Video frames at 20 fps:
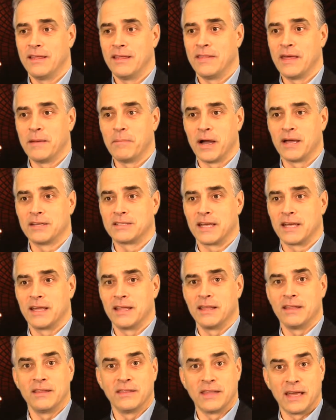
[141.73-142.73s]
they might say
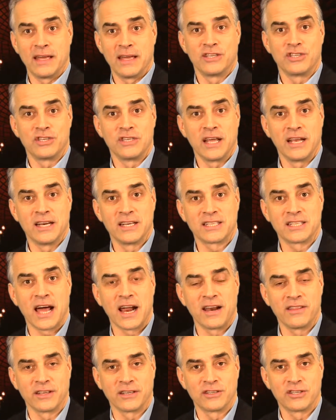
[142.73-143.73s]
they
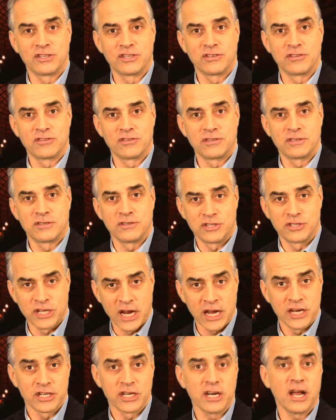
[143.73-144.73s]
decided to
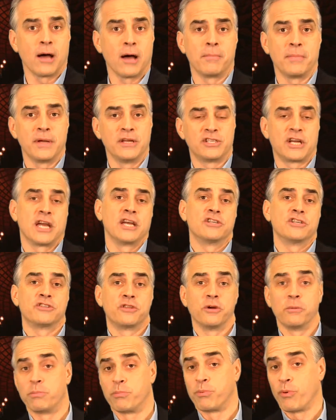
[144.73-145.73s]
change it up and change
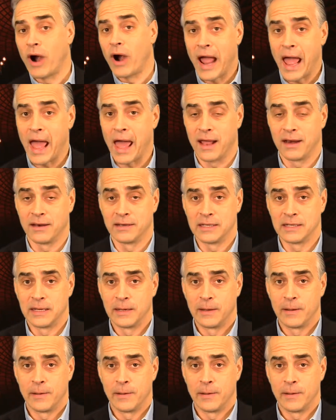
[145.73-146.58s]
their brand.